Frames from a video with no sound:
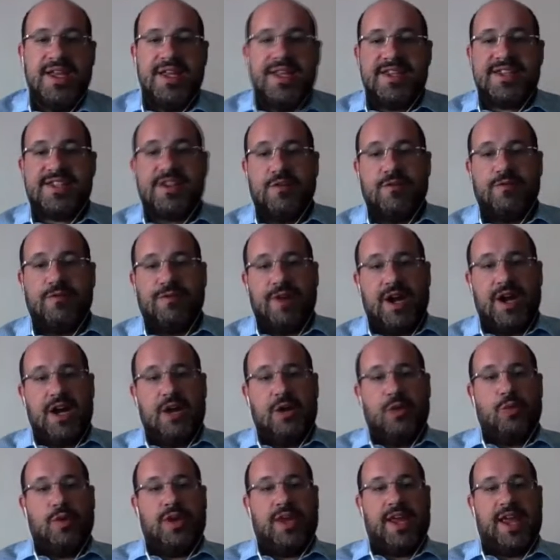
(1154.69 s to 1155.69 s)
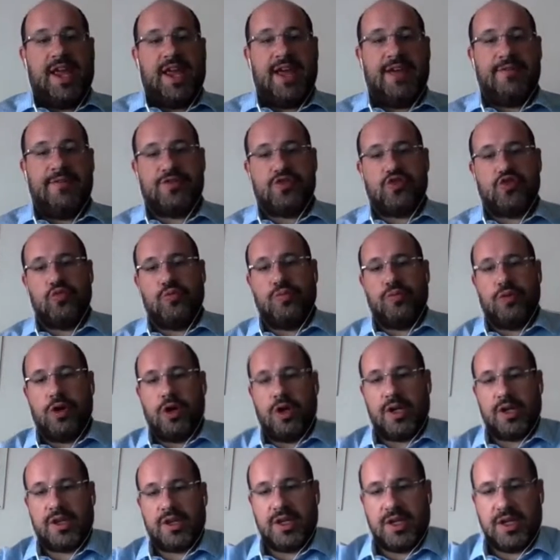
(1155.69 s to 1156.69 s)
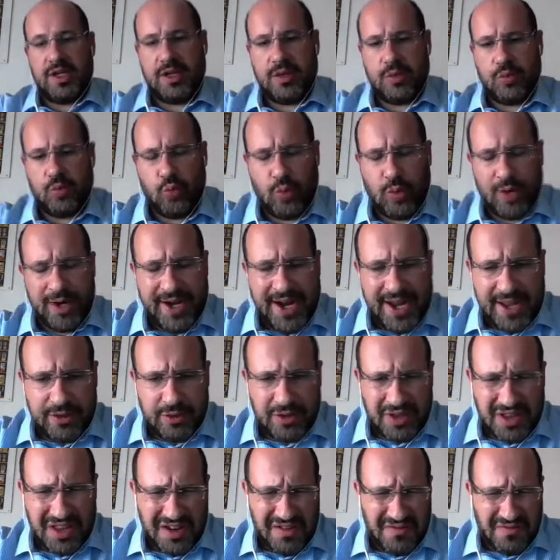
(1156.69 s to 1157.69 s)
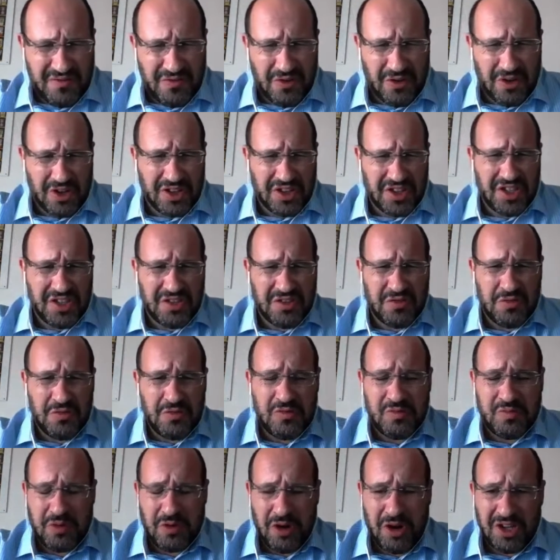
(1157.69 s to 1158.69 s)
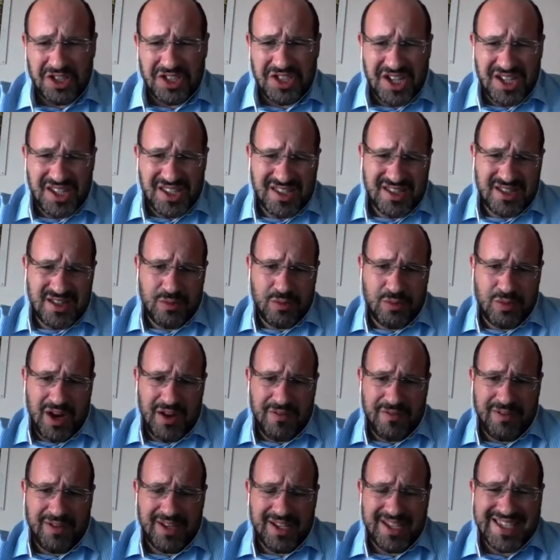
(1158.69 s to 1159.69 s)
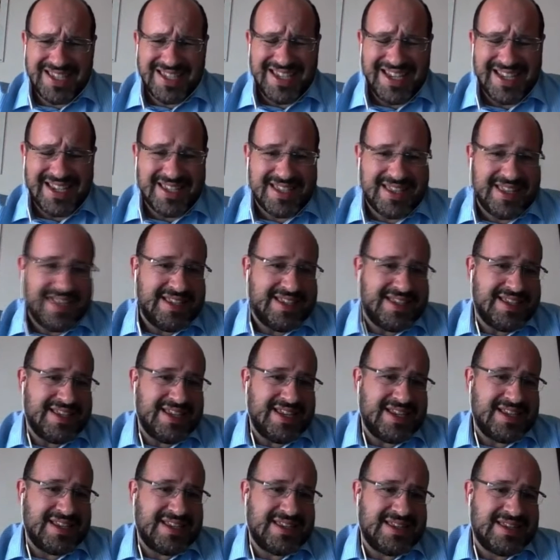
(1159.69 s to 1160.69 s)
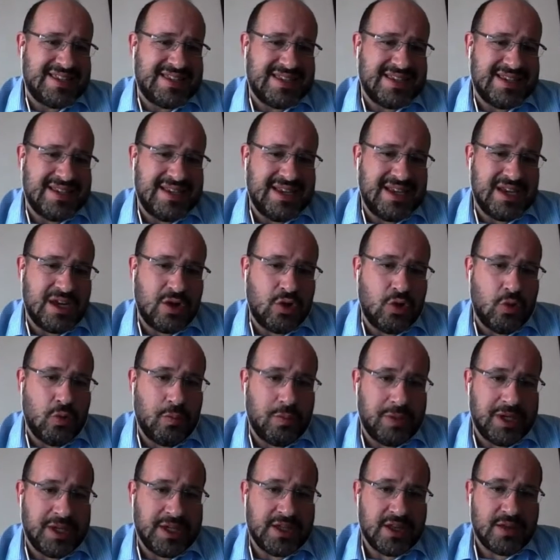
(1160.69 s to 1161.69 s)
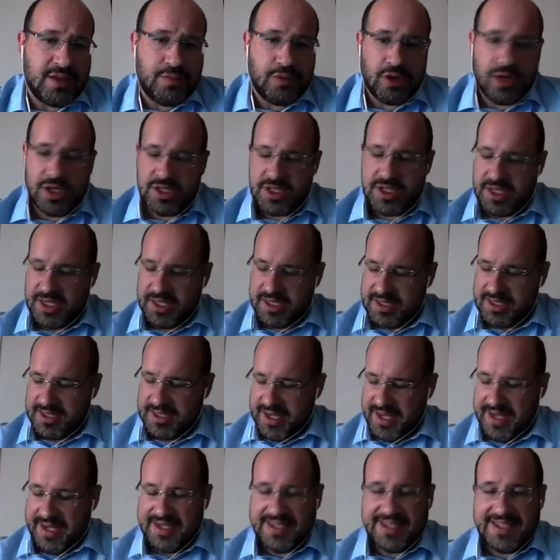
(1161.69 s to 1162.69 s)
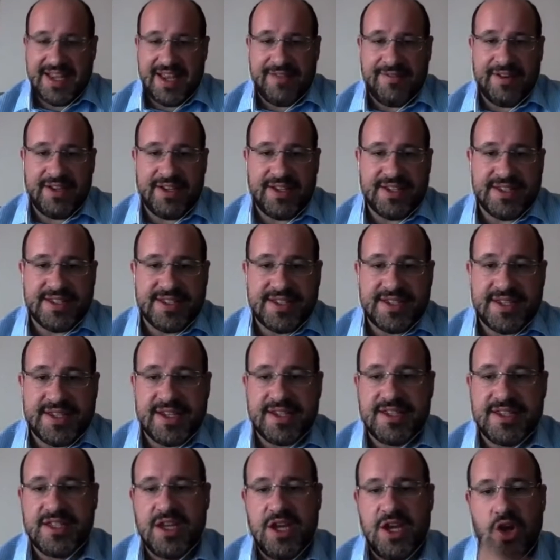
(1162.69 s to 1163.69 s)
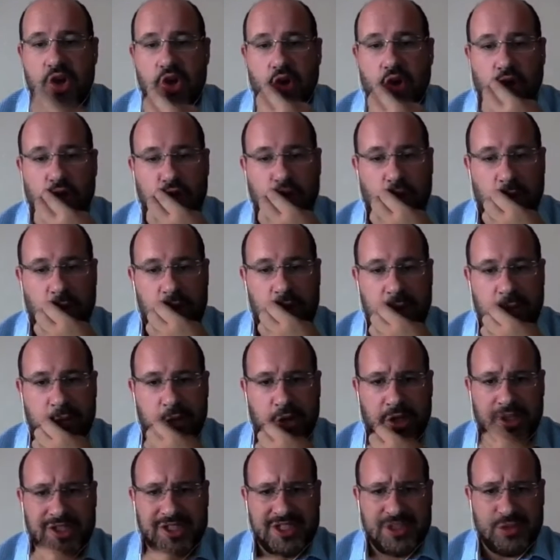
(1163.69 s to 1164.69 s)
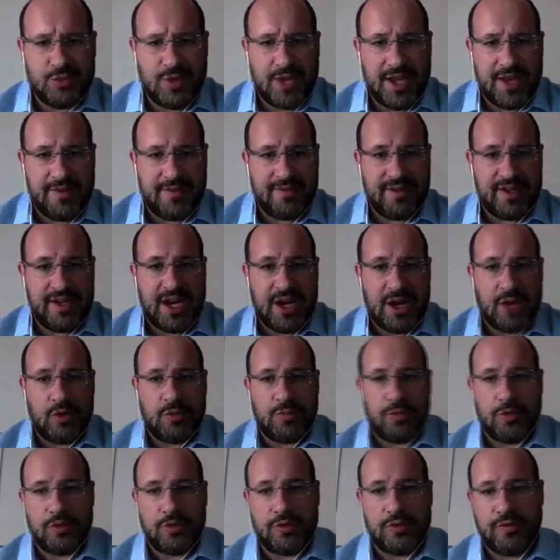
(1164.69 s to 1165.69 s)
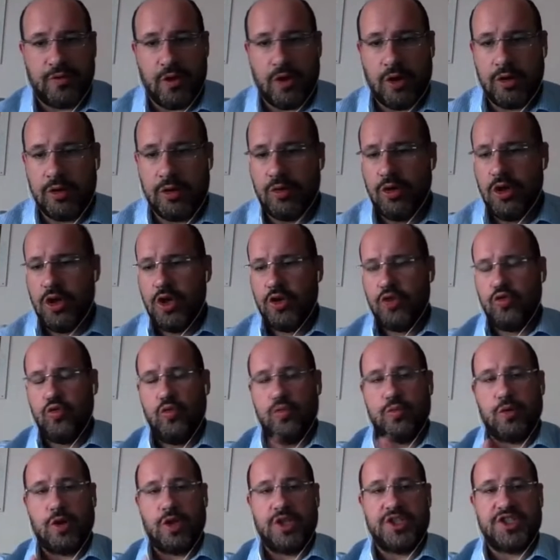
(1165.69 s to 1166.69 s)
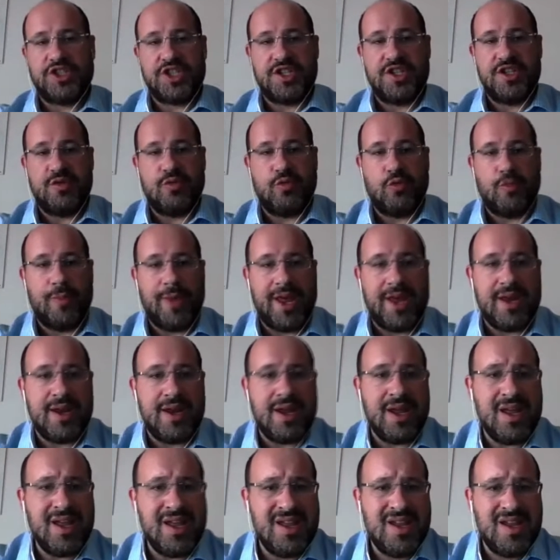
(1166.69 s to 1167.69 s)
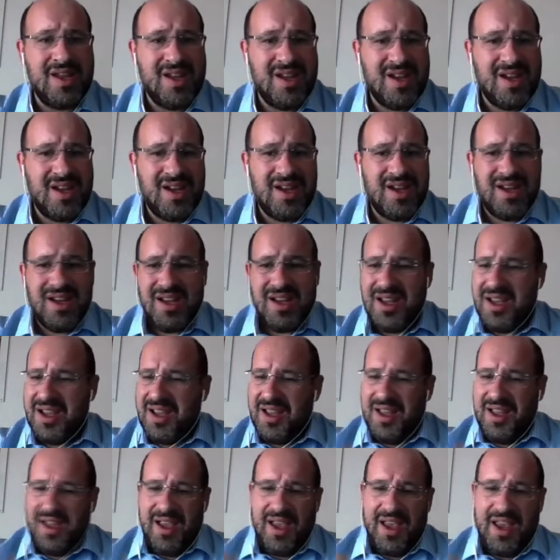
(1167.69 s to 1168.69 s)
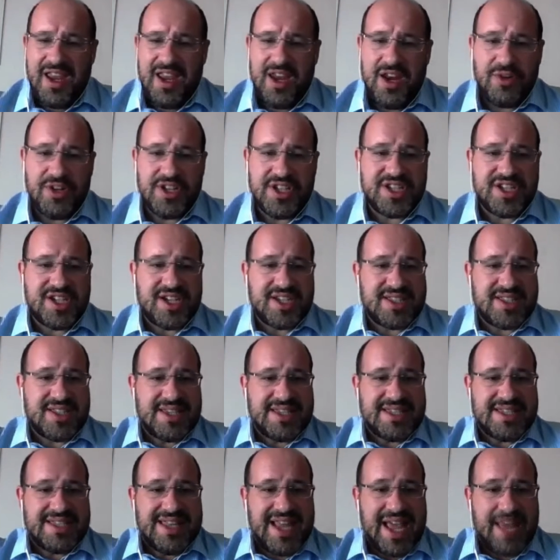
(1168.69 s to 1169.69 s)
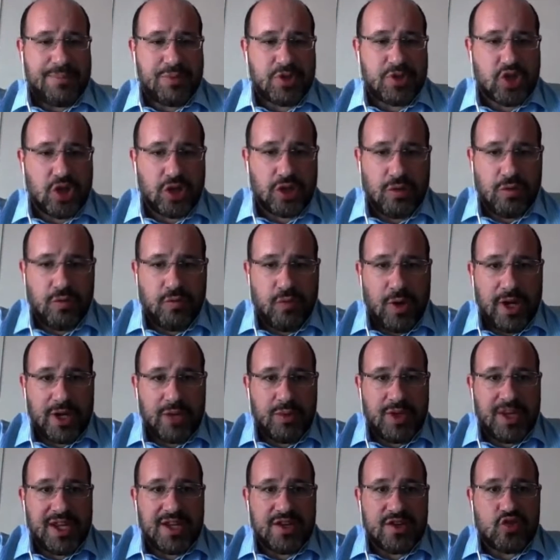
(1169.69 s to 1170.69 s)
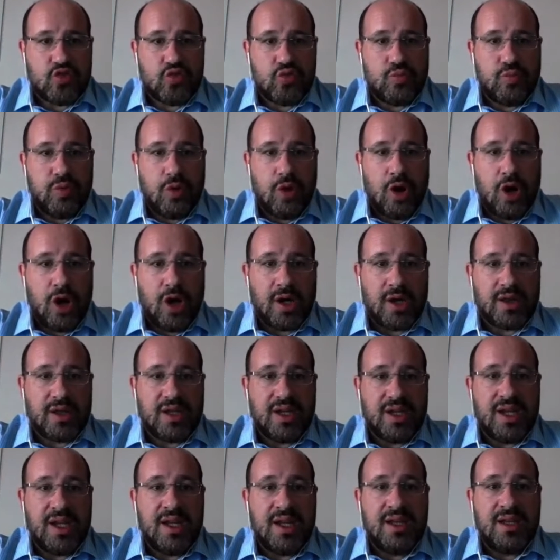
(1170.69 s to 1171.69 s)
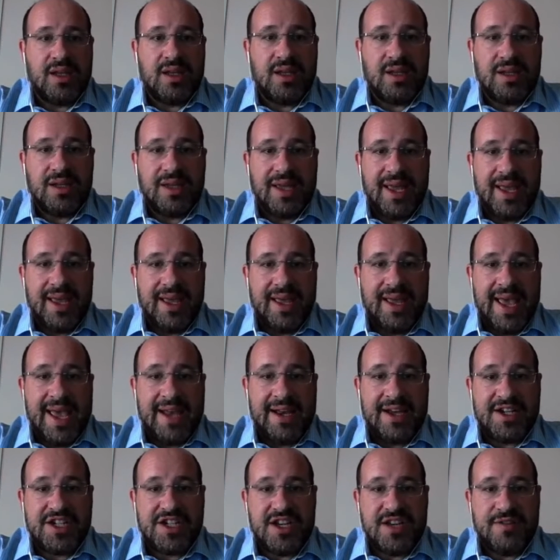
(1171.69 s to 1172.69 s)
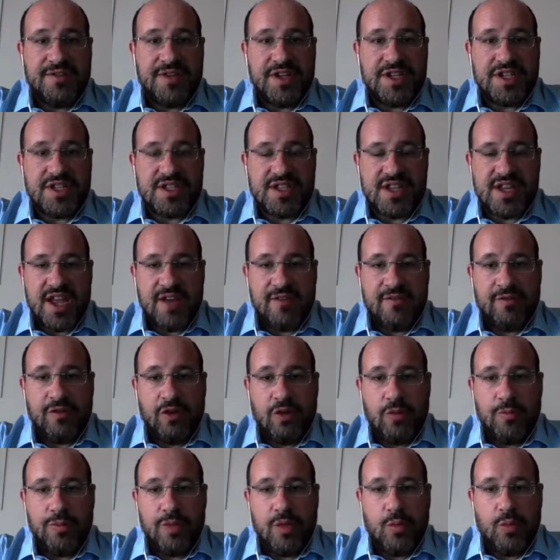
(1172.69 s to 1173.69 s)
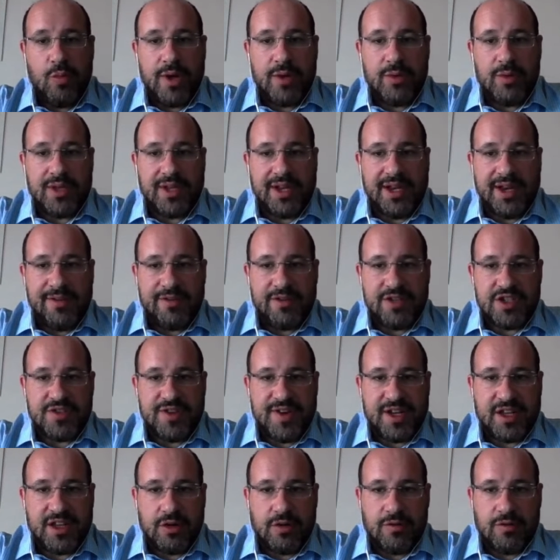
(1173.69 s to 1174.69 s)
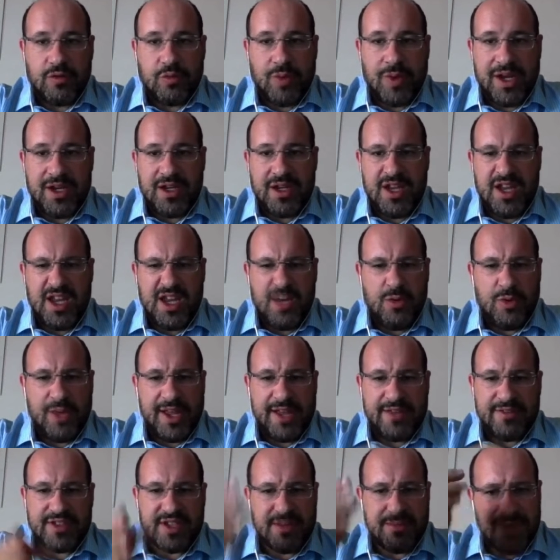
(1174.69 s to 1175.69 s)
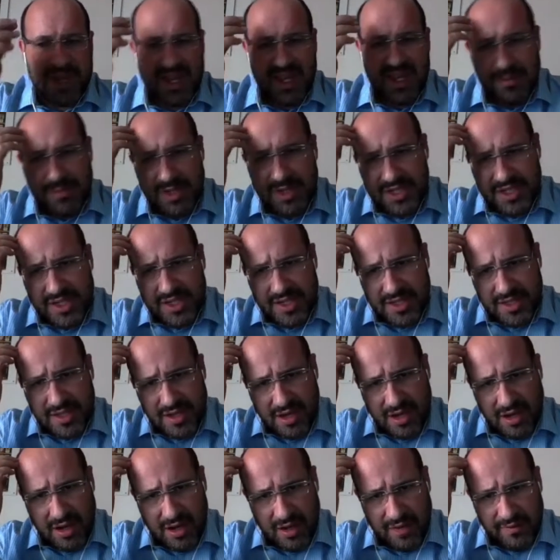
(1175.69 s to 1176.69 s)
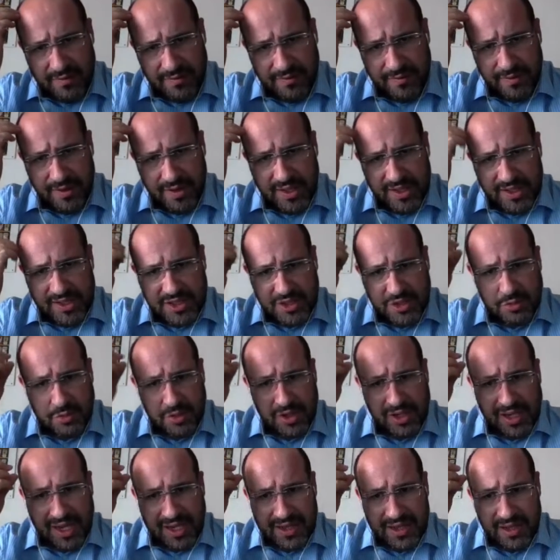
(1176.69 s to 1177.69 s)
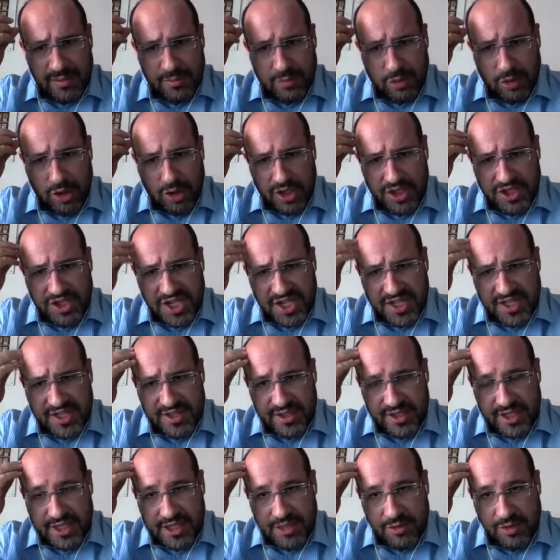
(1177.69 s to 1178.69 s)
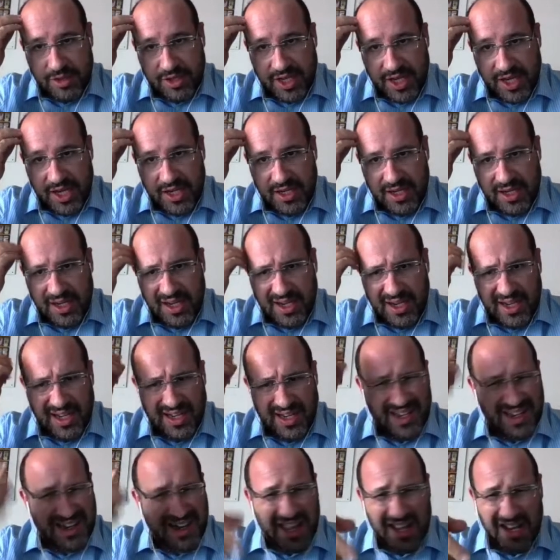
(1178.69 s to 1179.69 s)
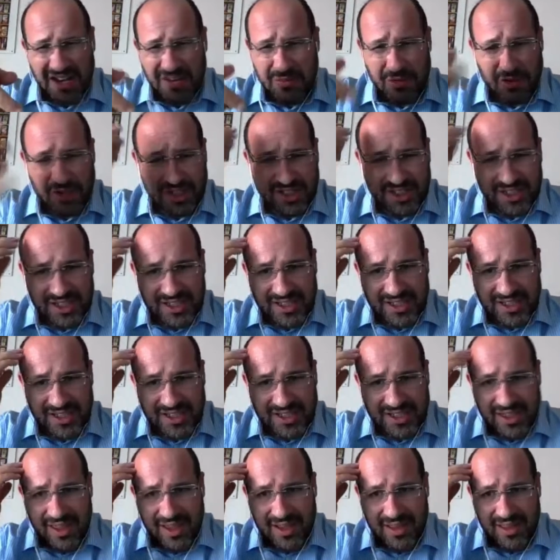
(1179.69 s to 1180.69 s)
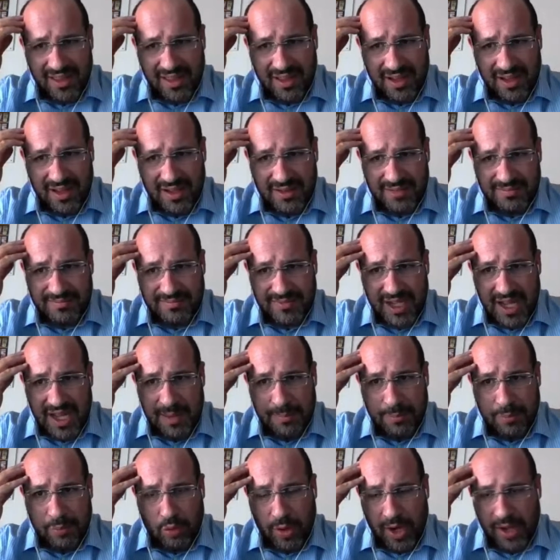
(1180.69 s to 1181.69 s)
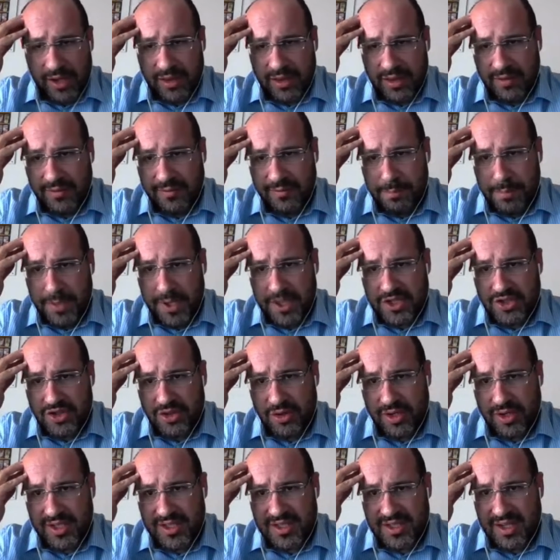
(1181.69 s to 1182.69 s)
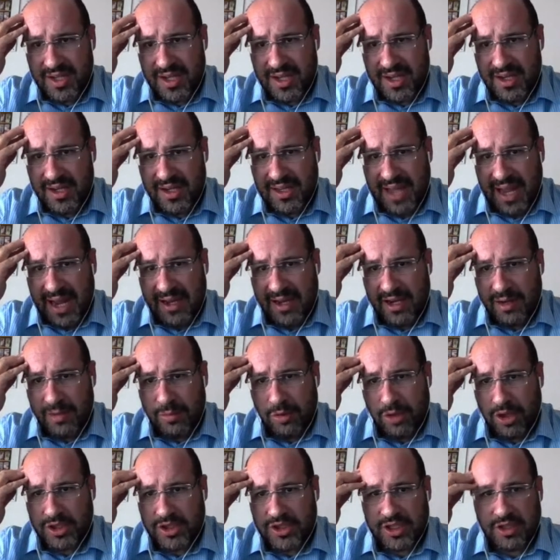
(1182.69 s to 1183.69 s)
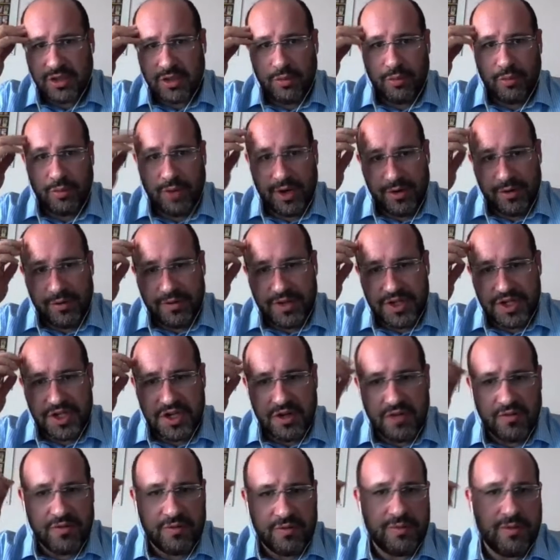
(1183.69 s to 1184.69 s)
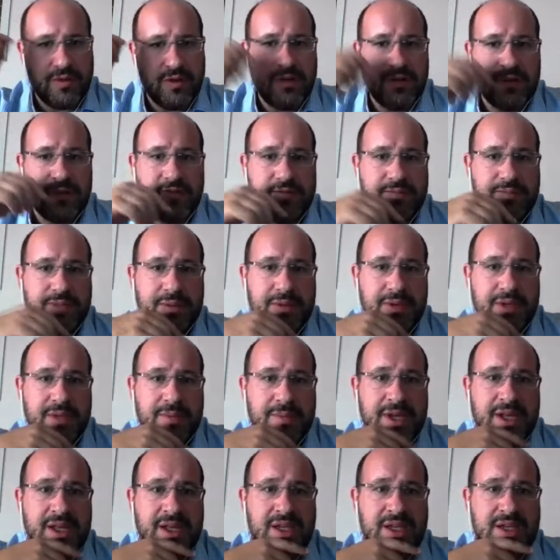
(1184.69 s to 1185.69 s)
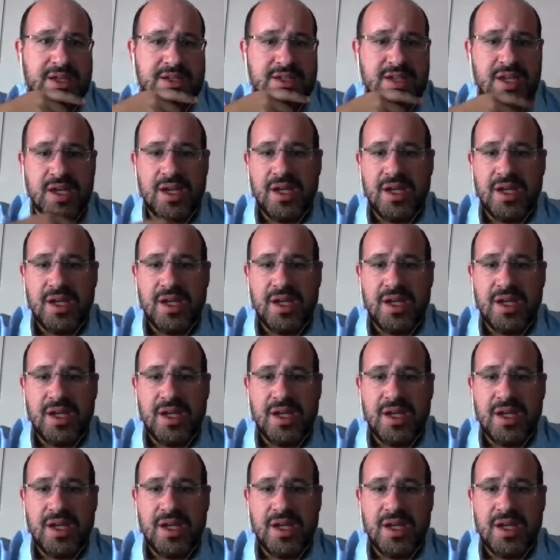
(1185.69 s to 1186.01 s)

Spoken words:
So far, we have supported 142 projects, roughly 66 completed projects and 76 ongoing projects. We have in our portfolio 2 projects in Romania. Here is just a snapshot of what we can support in the energy efficiency envelope, the one with a leverage factor of 20. Here we have some images of street lighting projects, district heating, and another project. I think the upper right picture, it's an Italian project on renovation of public buildings.